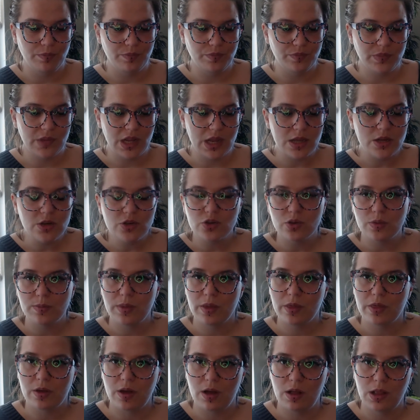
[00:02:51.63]
angel
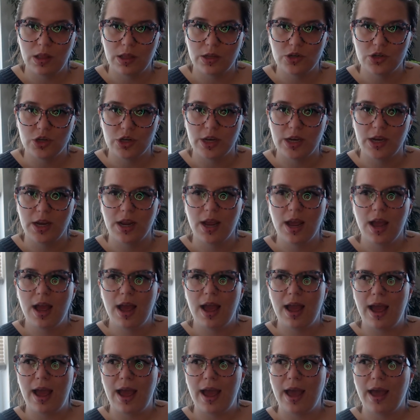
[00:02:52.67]
mythology
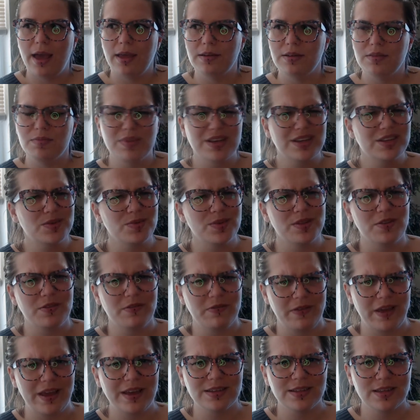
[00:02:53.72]
and mixed with
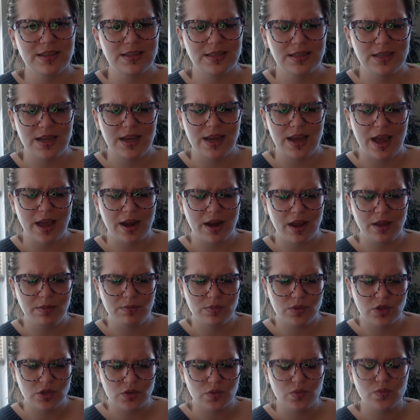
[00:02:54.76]
fantasy, and I'm
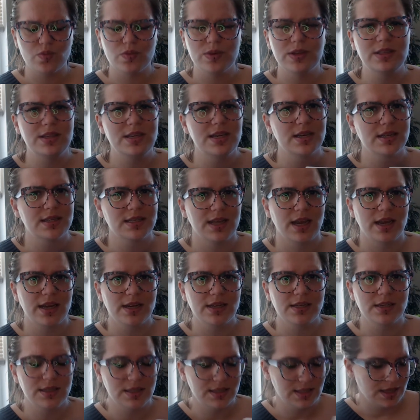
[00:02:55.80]
just really excited
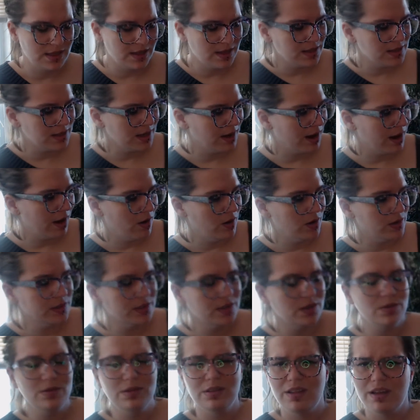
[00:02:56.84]
to see this, and I also
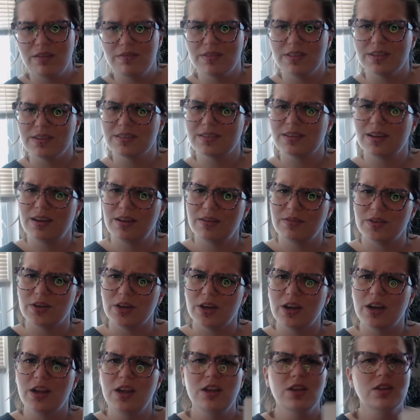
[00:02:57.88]
love this cover.
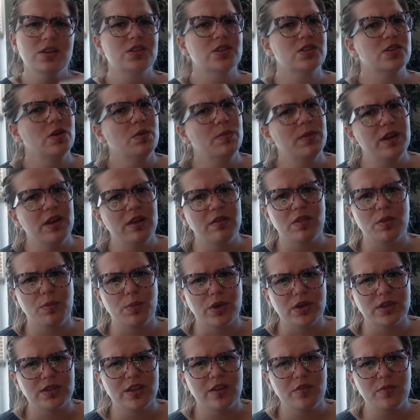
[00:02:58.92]
So many of the
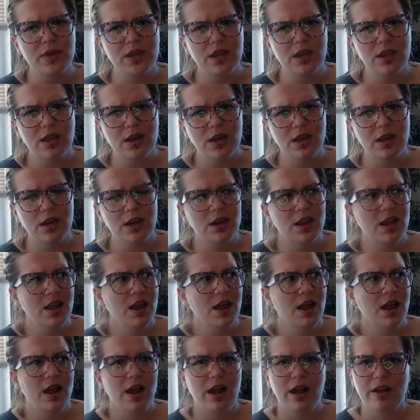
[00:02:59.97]
books I've been getting
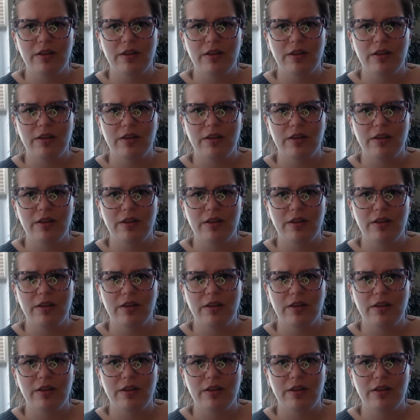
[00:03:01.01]
have